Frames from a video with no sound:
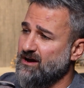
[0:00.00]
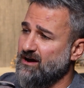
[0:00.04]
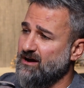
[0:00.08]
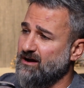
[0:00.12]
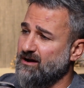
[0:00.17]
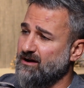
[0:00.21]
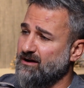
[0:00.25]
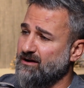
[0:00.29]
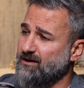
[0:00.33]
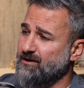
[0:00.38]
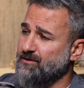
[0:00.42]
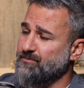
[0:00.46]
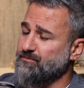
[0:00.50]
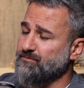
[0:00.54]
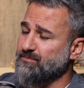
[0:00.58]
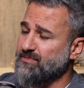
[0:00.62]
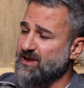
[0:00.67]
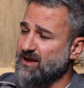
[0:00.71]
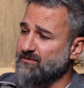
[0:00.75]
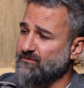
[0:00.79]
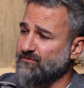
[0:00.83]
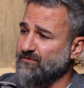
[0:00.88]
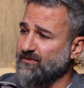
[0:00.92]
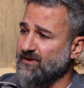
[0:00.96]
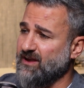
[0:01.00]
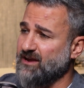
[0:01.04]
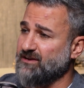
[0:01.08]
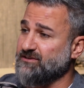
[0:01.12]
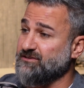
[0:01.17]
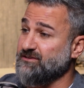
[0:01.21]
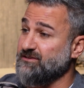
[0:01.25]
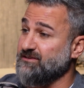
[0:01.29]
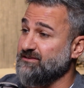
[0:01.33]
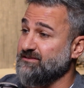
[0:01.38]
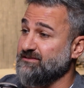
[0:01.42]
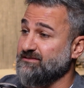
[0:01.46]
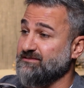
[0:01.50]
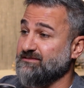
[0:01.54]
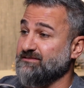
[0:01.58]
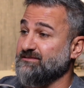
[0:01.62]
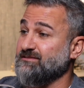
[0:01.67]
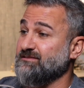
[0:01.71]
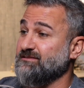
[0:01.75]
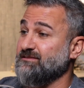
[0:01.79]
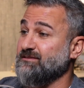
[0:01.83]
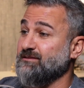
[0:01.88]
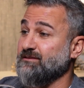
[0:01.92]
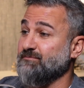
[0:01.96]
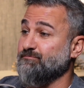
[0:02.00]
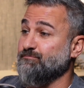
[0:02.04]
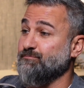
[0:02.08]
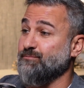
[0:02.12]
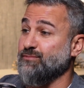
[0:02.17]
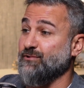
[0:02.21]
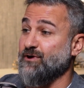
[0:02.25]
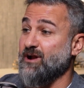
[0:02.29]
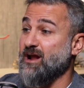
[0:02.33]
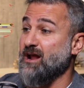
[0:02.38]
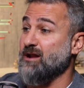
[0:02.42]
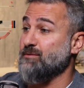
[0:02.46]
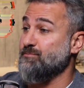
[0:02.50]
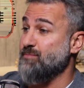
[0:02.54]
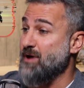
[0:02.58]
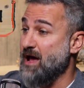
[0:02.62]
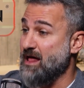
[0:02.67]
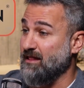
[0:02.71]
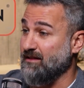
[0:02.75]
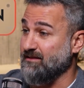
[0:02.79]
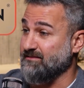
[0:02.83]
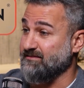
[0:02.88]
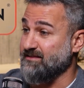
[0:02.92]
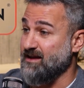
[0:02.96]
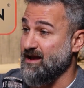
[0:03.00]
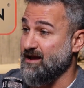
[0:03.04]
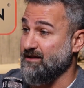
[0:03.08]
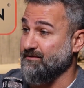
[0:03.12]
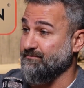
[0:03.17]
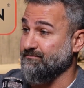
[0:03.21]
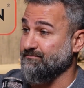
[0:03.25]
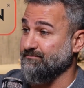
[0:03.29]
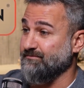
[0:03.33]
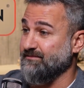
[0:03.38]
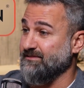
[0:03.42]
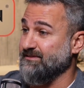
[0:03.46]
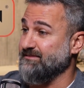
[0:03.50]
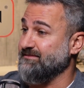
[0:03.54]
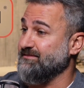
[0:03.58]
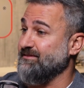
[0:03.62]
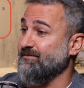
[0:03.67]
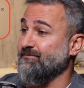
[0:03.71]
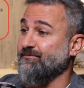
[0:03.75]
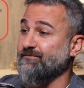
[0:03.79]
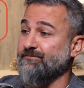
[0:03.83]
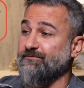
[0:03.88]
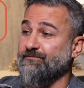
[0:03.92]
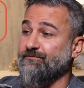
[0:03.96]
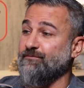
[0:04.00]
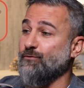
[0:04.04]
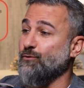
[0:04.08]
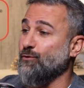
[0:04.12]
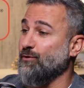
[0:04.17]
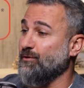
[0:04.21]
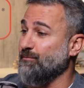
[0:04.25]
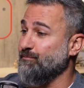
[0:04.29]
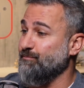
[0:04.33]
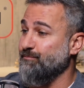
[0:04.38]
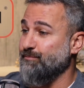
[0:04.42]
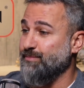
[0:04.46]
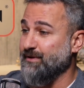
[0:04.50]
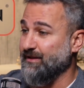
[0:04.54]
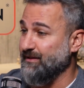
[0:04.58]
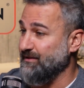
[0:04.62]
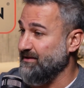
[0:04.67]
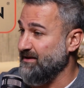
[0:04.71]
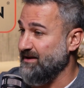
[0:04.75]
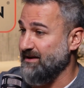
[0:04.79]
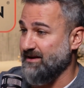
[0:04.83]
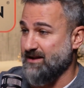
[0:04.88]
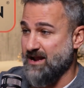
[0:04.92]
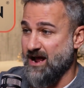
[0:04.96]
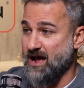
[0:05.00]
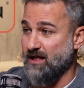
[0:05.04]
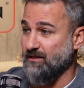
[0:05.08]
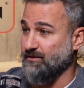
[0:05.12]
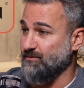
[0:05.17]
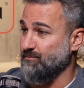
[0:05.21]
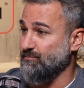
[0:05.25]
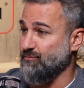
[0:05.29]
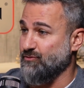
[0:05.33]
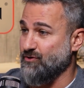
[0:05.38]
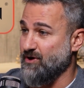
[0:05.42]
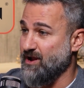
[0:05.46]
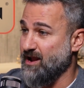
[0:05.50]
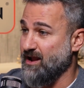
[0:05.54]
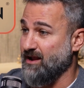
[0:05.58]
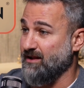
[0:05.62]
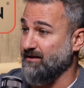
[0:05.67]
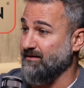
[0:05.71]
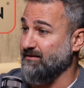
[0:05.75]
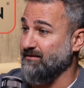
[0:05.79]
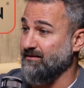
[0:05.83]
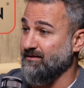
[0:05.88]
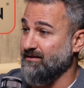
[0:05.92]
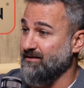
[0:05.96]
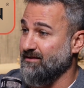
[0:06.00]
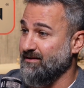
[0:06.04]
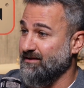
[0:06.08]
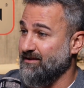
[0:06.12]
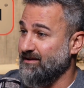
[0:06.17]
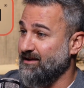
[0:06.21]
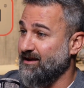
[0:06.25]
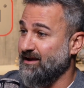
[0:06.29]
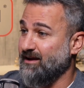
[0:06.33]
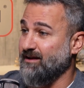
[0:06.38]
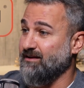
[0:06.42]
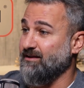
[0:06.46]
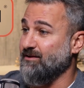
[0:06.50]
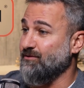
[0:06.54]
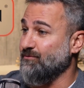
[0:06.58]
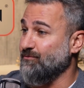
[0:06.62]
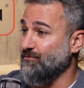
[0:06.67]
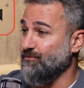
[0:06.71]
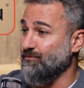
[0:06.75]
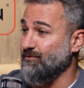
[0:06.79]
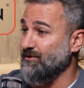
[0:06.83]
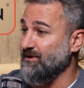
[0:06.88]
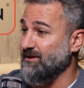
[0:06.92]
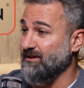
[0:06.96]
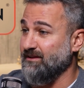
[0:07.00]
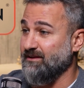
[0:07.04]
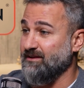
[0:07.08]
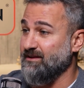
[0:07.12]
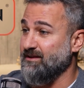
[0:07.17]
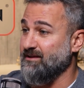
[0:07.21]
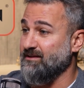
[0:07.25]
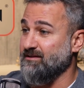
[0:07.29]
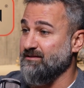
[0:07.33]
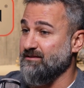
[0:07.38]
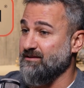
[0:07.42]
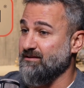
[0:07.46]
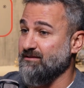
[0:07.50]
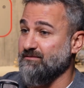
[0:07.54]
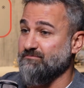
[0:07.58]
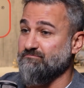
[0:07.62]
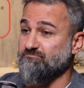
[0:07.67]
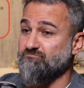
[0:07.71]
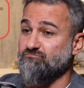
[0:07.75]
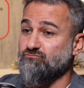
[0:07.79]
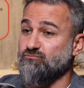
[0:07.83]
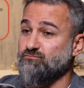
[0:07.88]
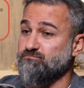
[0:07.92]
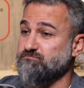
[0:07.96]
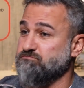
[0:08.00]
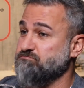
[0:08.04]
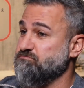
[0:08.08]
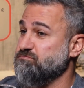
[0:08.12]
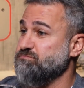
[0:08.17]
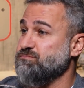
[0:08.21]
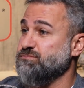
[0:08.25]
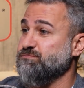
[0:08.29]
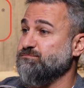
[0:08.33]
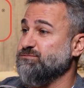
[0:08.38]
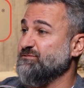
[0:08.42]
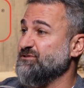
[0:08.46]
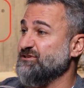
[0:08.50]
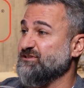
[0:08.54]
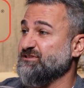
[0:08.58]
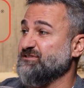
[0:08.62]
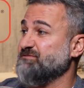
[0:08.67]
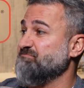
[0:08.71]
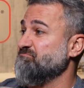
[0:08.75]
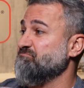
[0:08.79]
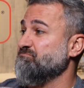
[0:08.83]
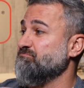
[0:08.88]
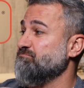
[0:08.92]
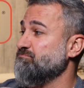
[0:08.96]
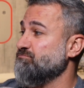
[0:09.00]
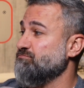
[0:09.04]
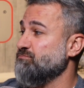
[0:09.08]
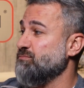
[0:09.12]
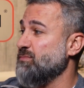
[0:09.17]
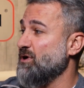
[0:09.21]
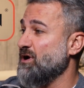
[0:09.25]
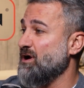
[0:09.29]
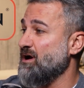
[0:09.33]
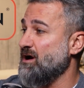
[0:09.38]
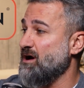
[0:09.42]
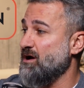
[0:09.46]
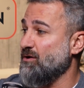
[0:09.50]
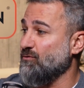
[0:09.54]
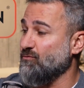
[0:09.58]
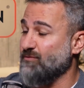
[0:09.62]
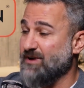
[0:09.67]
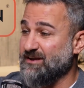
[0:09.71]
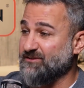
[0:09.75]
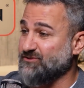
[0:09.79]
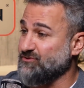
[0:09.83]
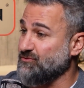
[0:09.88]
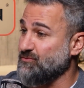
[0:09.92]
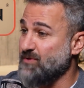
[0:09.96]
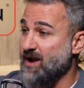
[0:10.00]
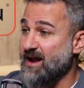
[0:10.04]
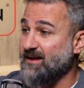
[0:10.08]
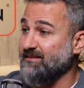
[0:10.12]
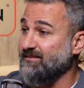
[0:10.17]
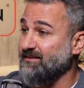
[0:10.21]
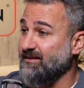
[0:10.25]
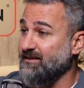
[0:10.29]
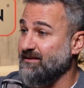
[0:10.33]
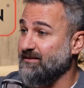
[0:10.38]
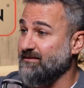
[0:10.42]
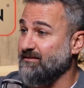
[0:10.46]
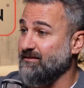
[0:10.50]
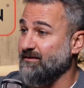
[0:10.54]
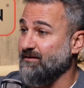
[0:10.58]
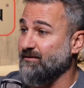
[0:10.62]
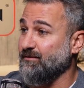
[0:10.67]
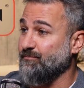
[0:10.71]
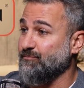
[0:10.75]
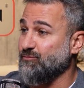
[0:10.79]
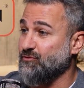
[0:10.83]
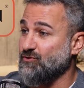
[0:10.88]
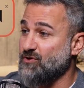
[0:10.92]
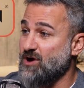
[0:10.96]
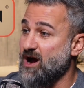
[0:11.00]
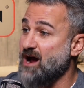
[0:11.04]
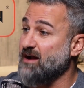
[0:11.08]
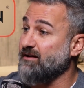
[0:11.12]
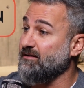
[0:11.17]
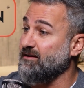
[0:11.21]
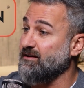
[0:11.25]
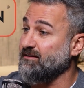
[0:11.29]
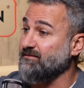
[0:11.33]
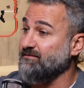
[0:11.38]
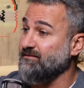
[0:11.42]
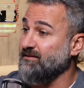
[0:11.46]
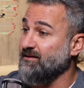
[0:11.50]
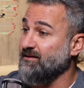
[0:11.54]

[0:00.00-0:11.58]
gamification is the brand Peloton. It's a $4 billion brand, and it really just resurrected a product